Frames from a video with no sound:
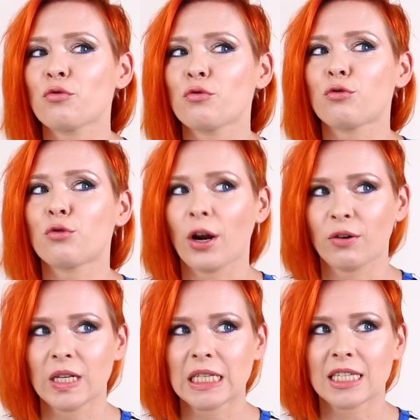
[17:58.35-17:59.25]

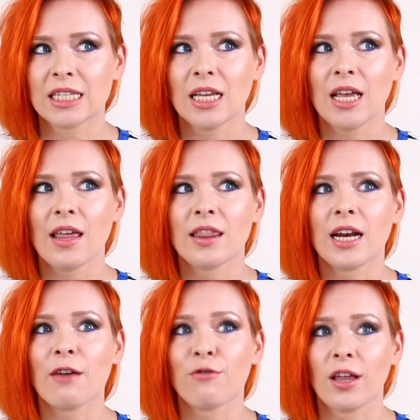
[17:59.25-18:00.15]
fragrance
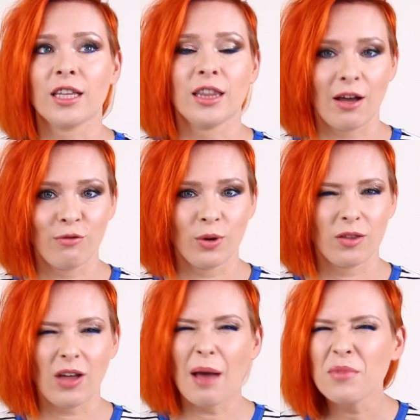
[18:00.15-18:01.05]
that I fell in love with. I'm